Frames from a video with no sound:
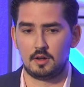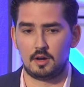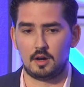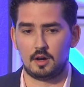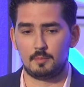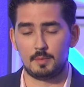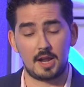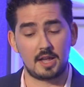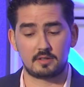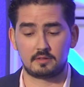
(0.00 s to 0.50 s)

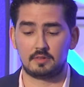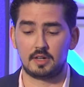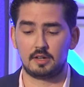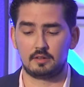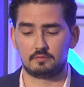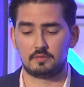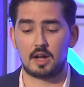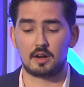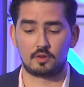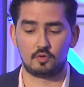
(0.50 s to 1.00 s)
It has a
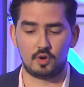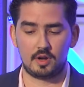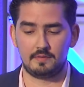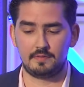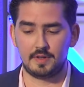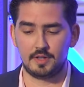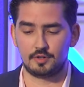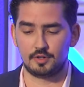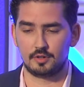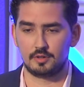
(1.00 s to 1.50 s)
lot of
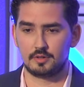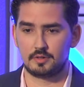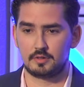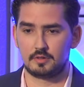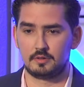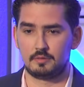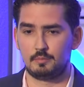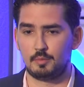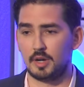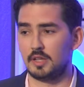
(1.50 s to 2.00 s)
great features,